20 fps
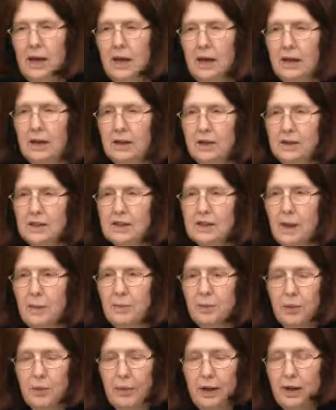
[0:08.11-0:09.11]
in the
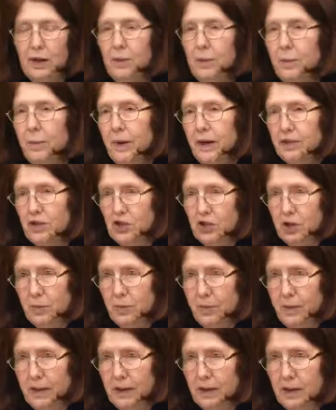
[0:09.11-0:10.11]
supplemental budget
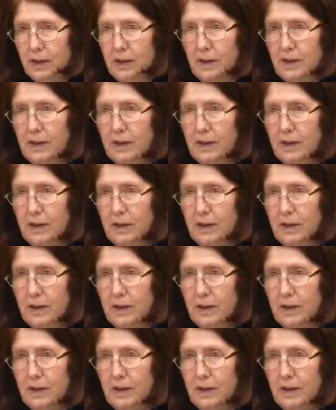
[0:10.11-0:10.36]
bill.